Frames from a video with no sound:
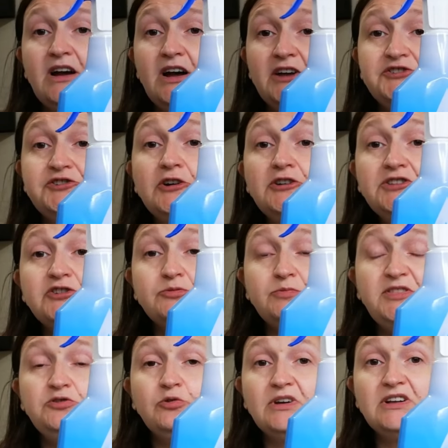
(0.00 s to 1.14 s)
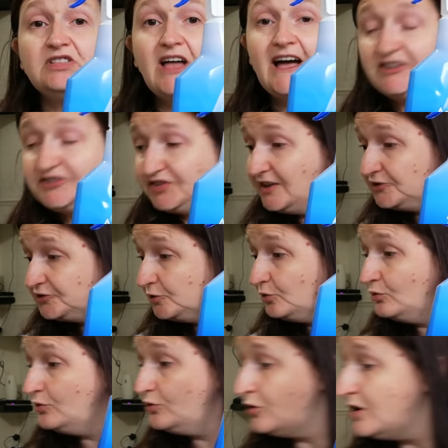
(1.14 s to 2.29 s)
Astonish window and glass, that's to
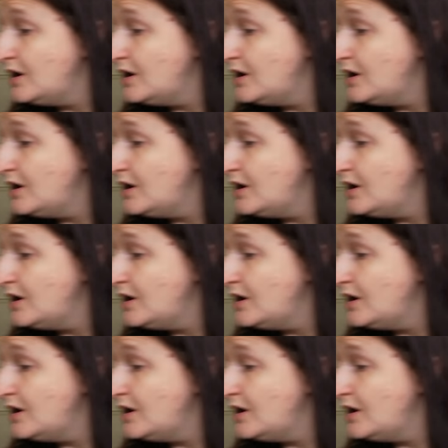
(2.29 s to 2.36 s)
go